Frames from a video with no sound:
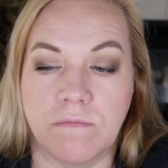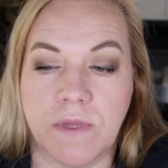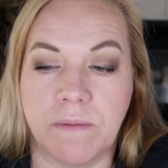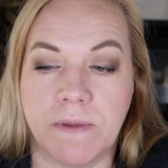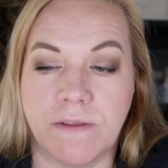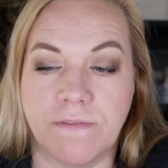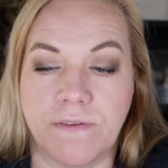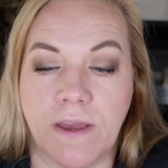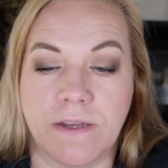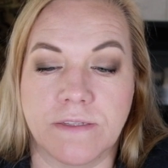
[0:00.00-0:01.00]
maybe the
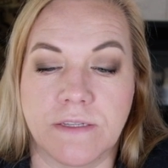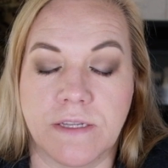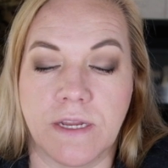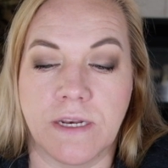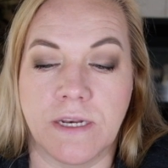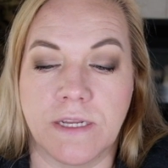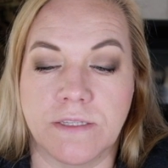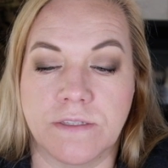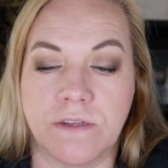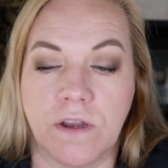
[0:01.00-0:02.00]
fact that it
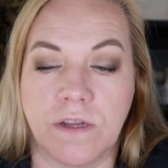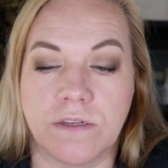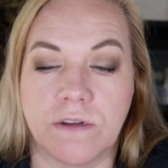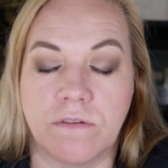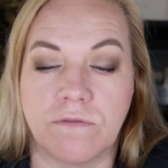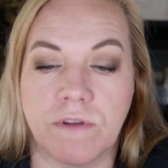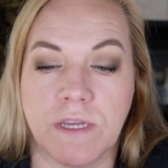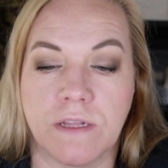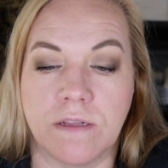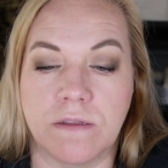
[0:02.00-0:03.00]
is not
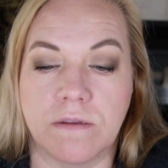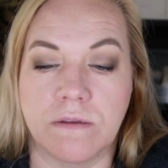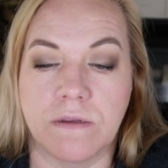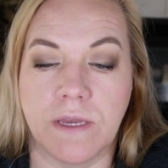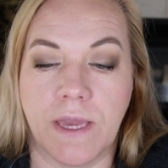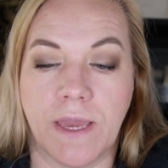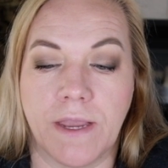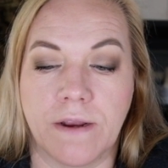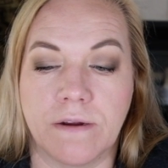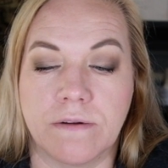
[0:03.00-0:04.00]
real
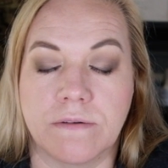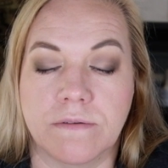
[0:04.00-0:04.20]
hair,